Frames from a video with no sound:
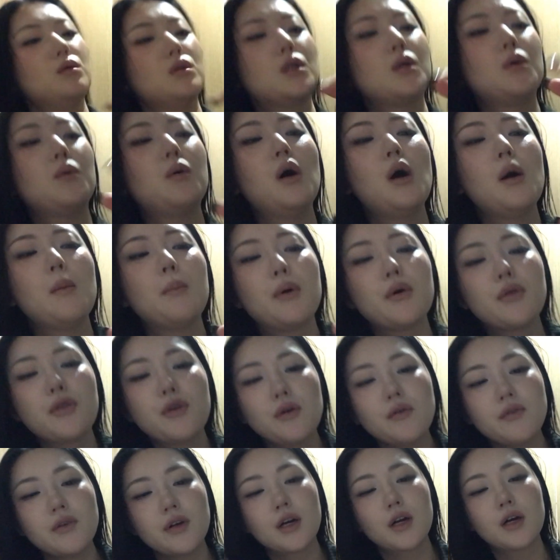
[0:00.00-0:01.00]
so both
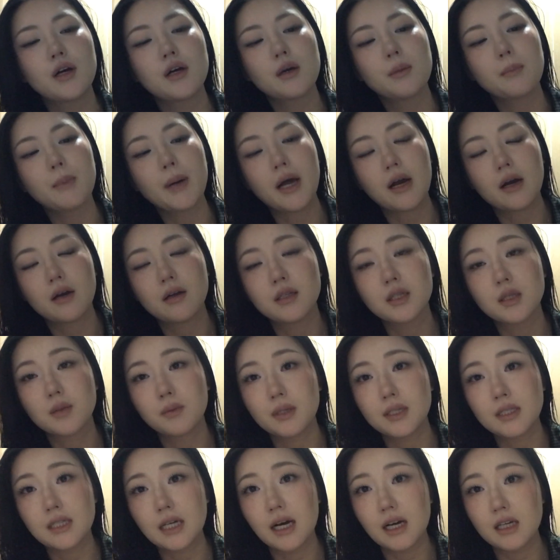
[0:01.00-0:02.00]
of her parents
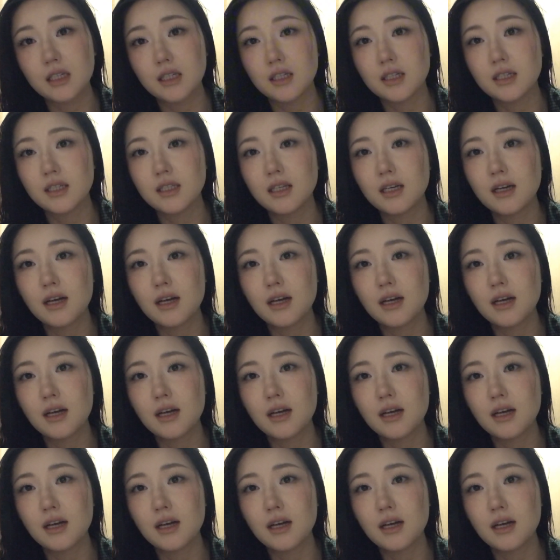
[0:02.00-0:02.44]
were doctors,